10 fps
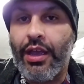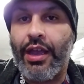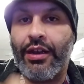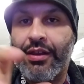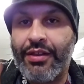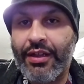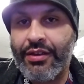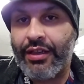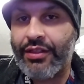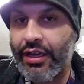and the
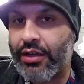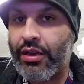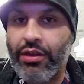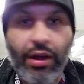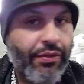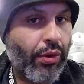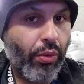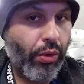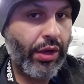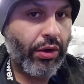60 thickness of the
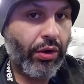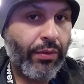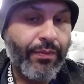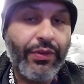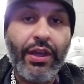oil